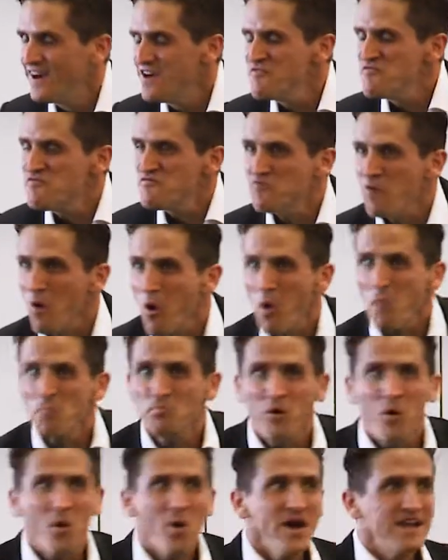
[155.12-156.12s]
4
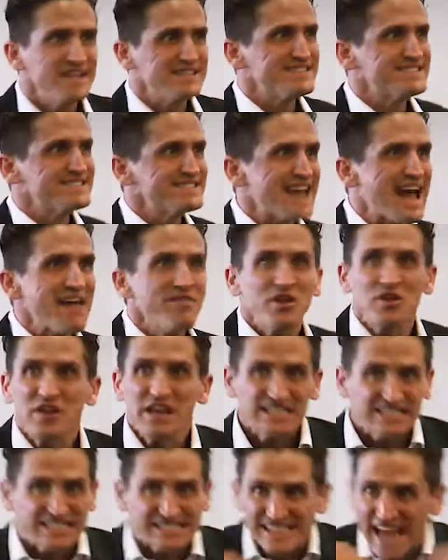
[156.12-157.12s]
points. And the
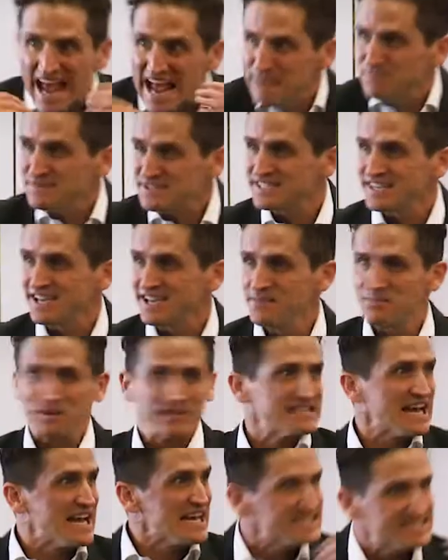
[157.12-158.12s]
same
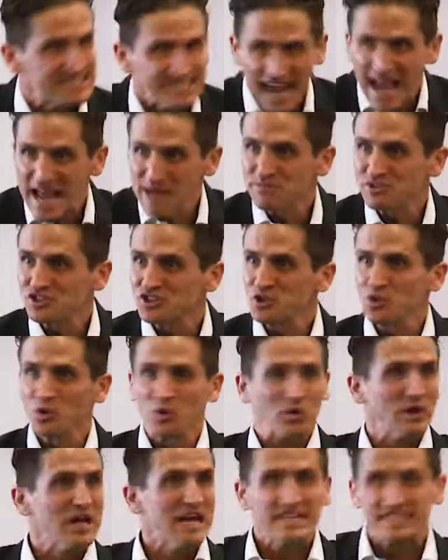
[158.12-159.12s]
syllabus, same
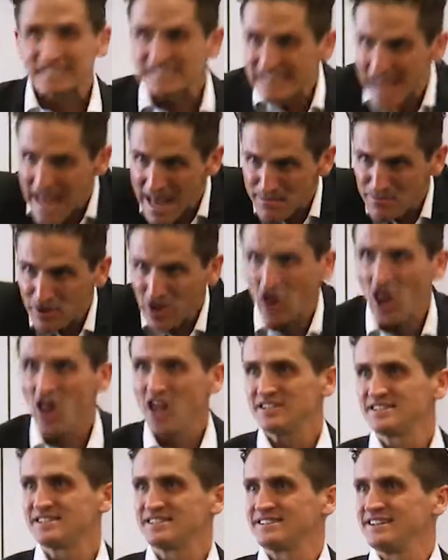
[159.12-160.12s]
school, same
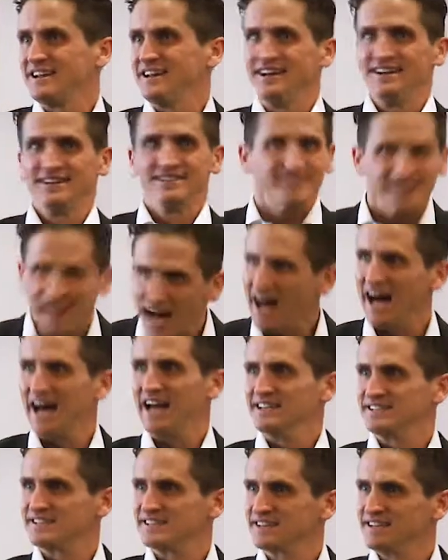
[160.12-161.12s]
class
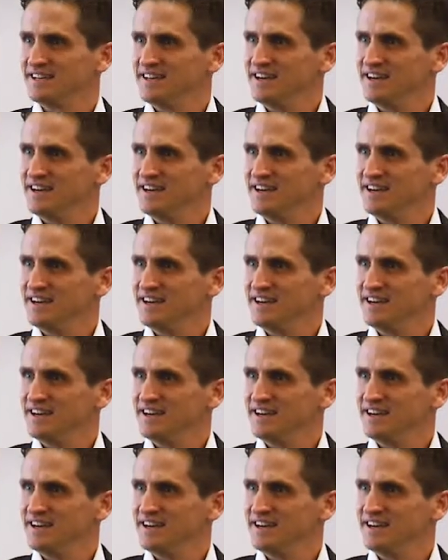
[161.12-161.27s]
size.